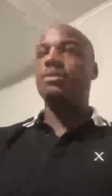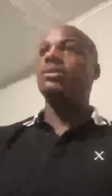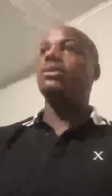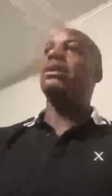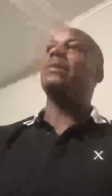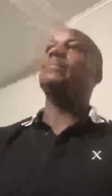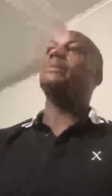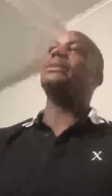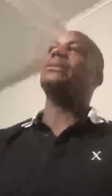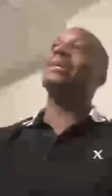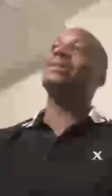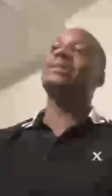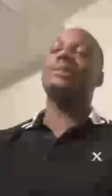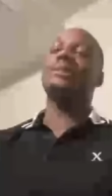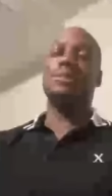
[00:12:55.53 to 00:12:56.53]
You know what I mean?
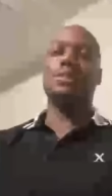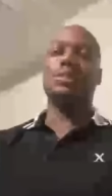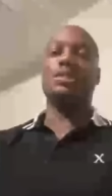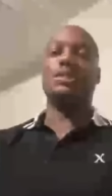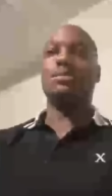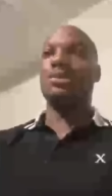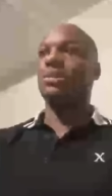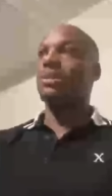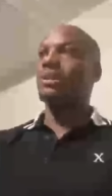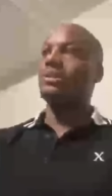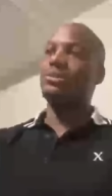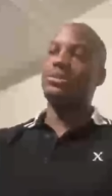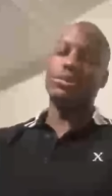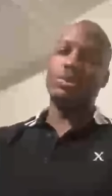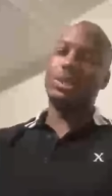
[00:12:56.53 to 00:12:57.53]
Like, seriously, bro.
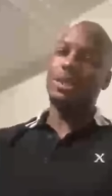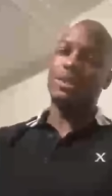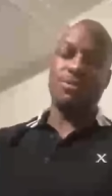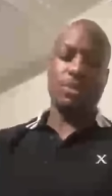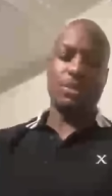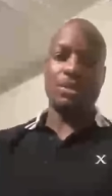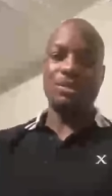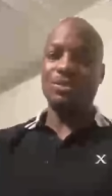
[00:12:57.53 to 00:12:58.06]
You don't care for,